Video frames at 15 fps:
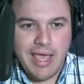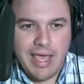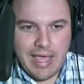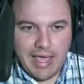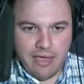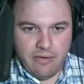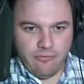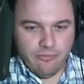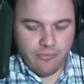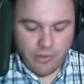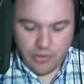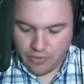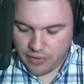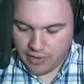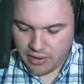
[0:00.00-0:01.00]

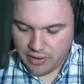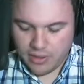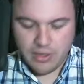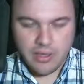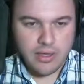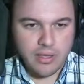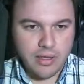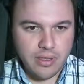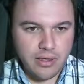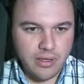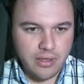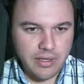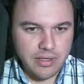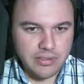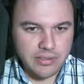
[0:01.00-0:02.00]
everything
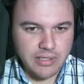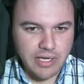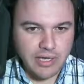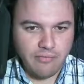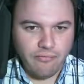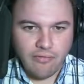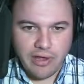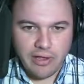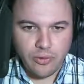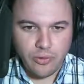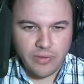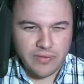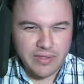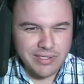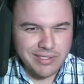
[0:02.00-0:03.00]
is kind of
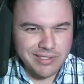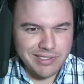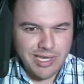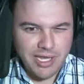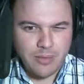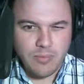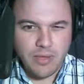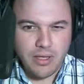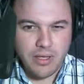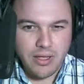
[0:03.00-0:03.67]
following the same